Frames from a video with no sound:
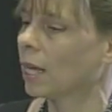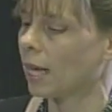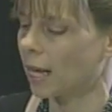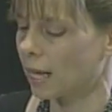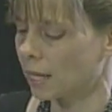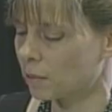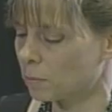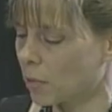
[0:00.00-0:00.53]

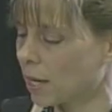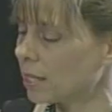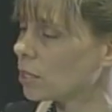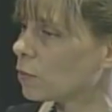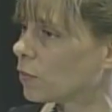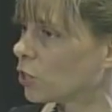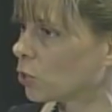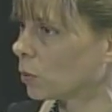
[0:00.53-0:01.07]
And mine
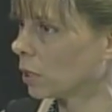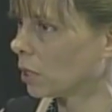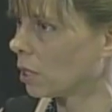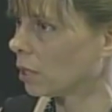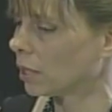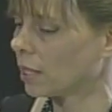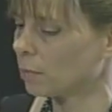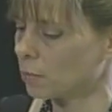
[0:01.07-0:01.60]
is visual
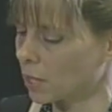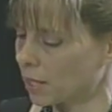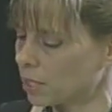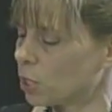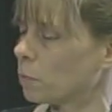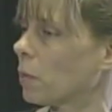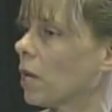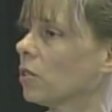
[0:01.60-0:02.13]
art, and mine
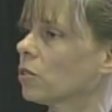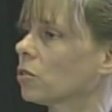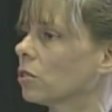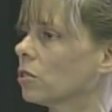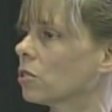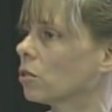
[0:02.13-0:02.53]
is sponsored,